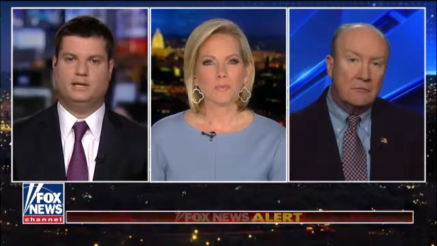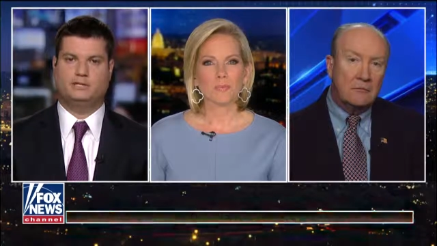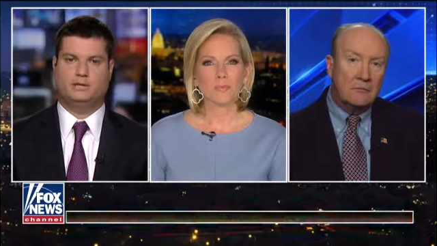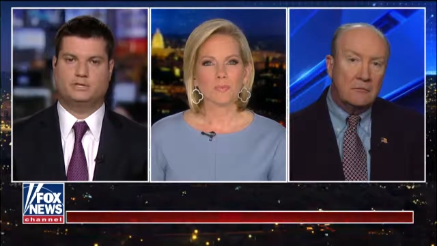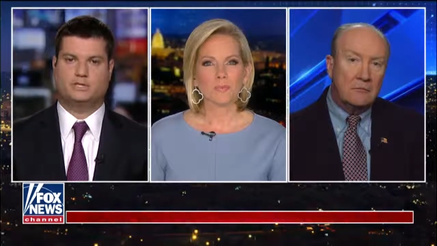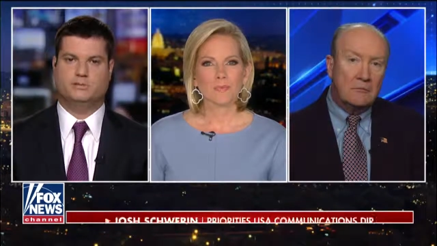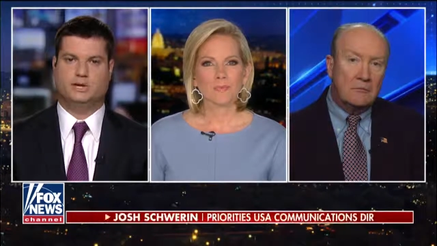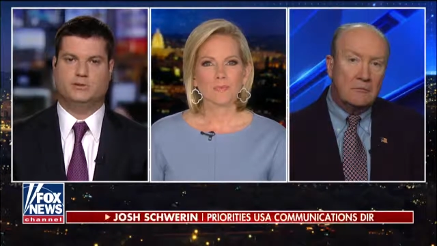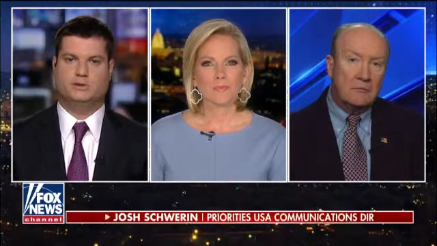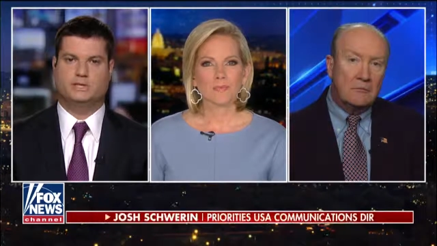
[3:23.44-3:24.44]
Speaker 1: Intelligence
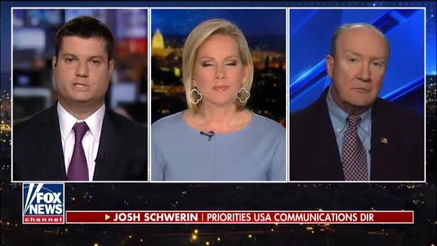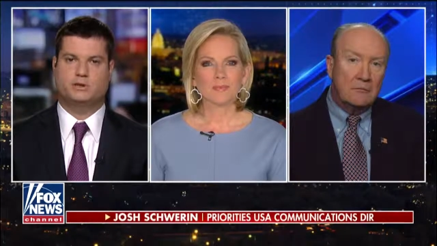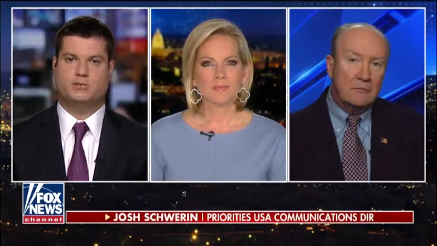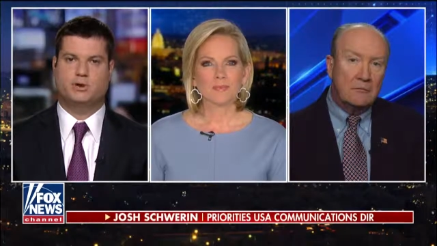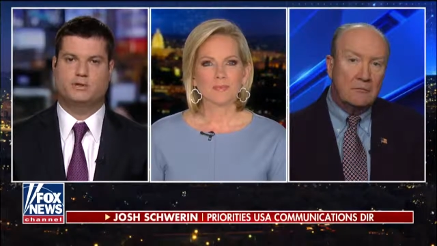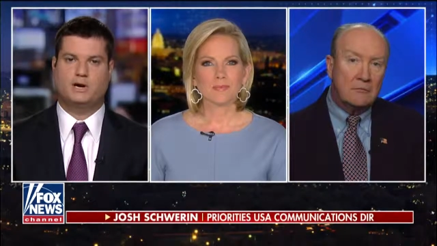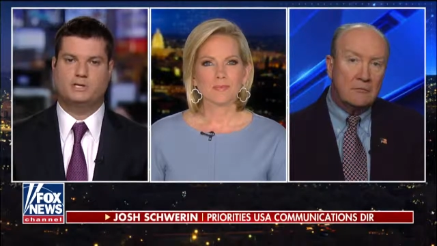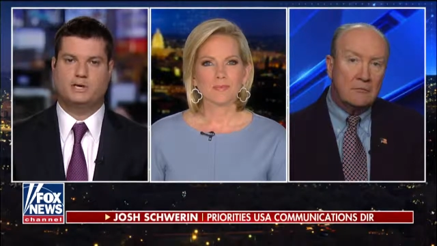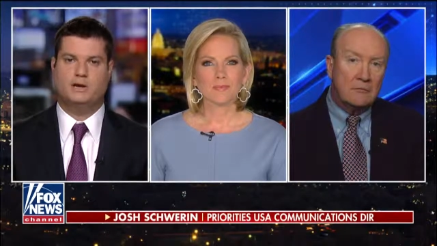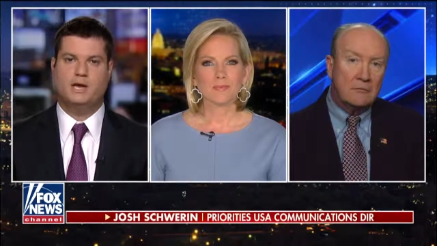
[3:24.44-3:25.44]
Committee released their report on
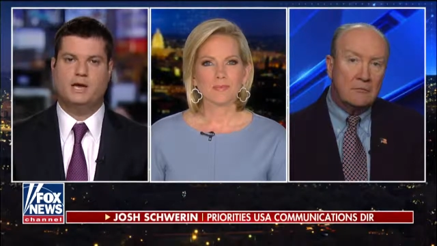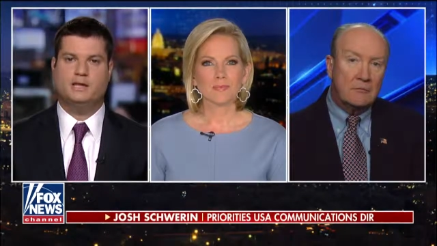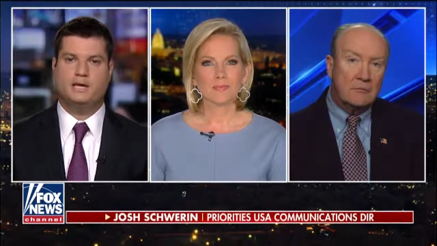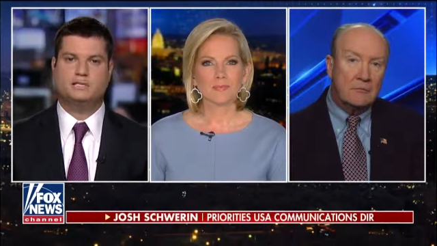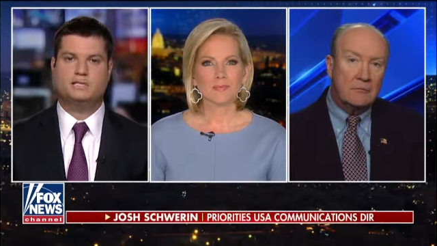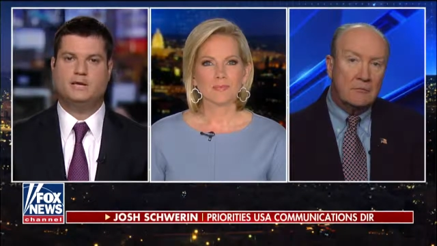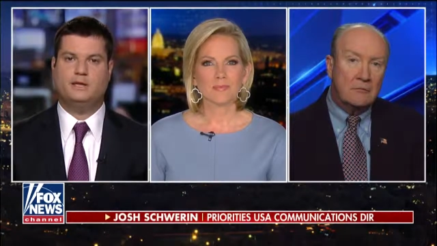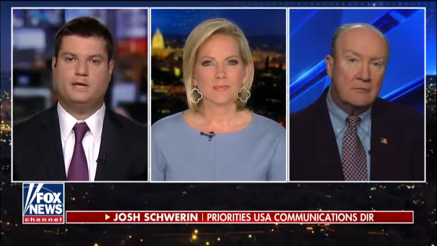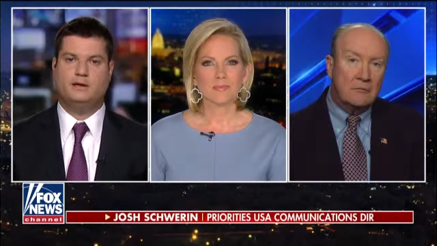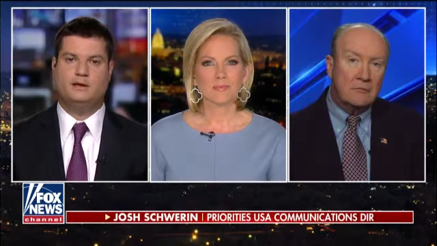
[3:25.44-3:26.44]
Russia, they said
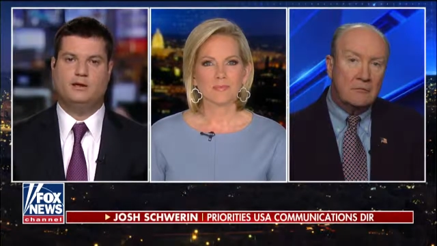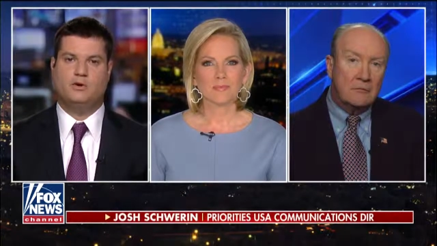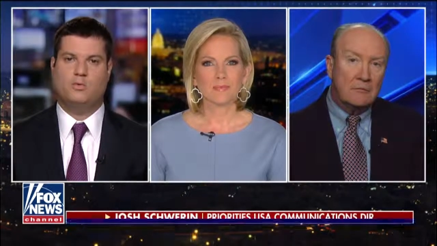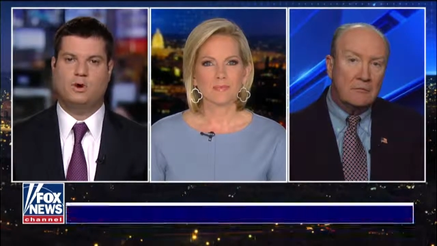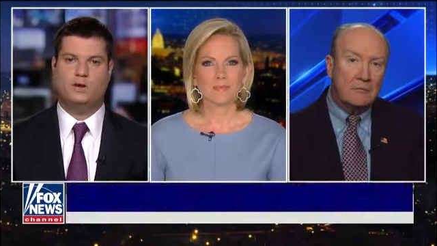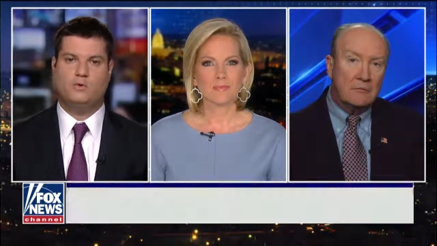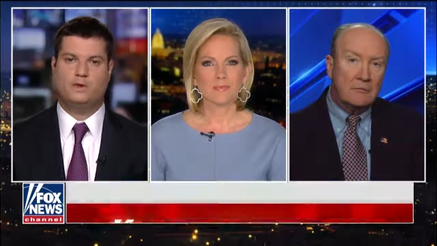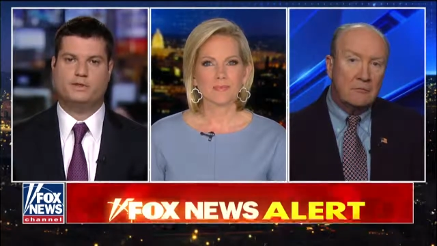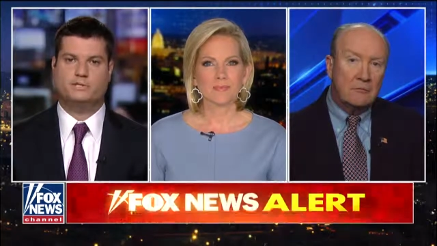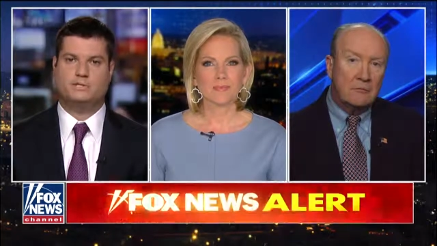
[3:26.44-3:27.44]
that working
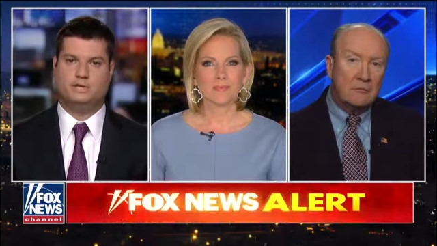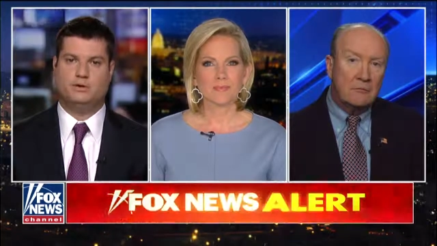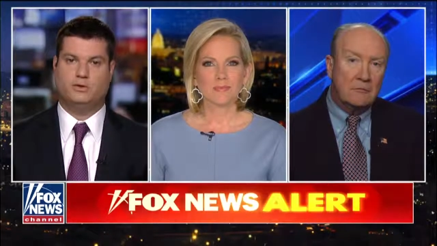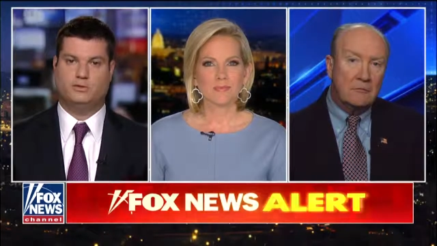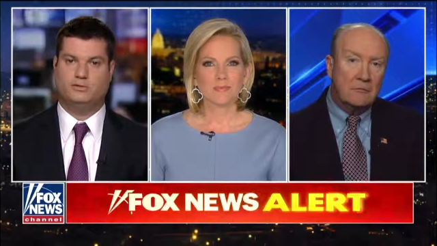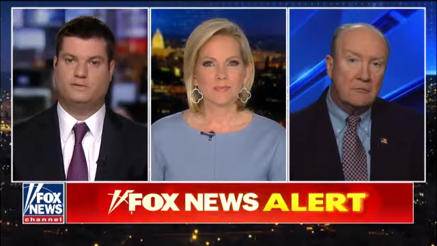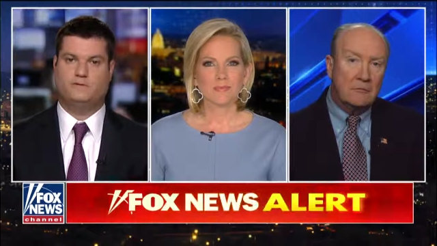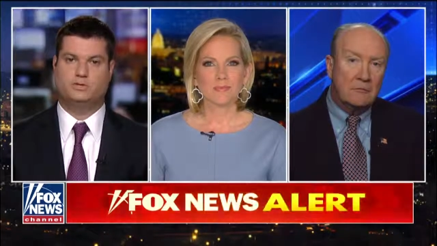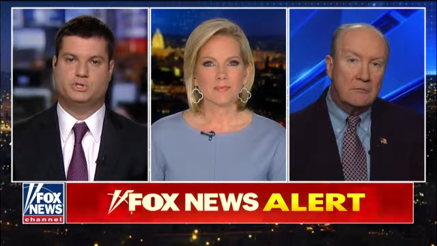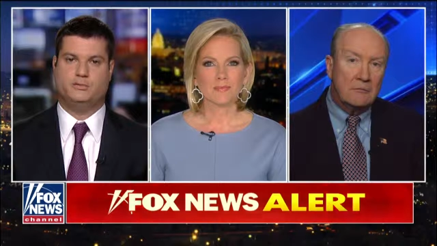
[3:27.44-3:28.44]
with Steele through
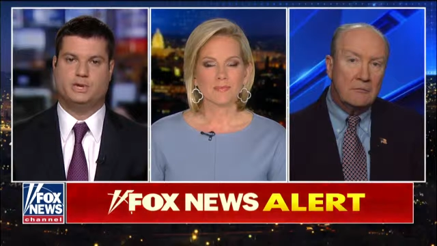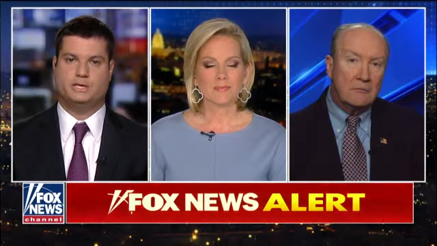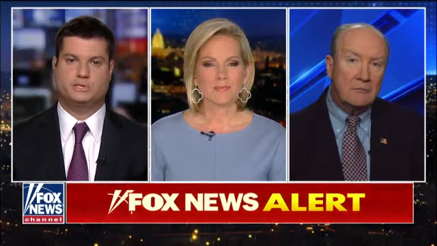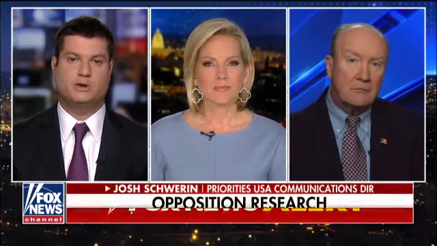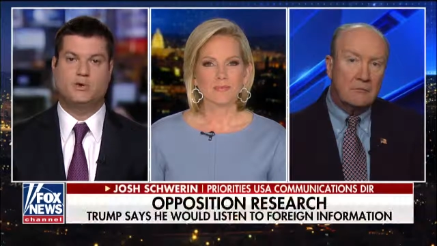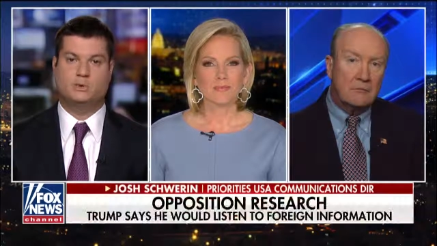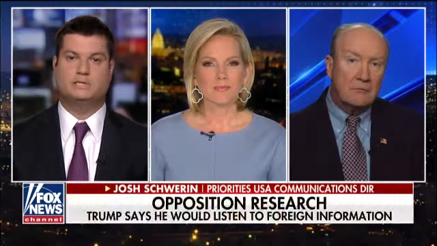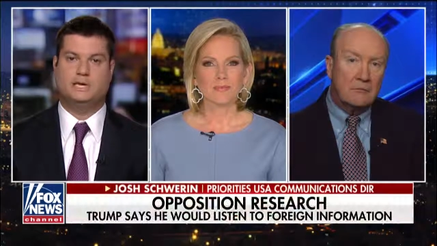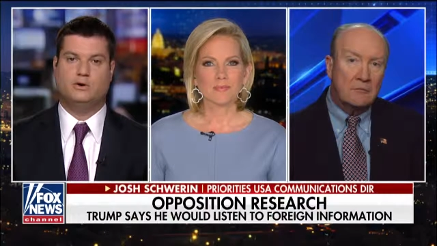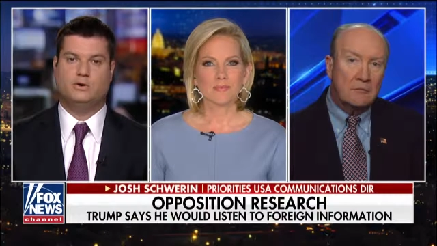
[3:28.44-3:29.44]
Fusion GPS was
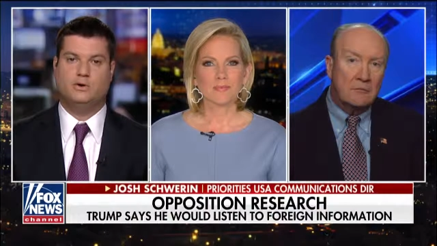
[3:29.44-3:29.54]
legal.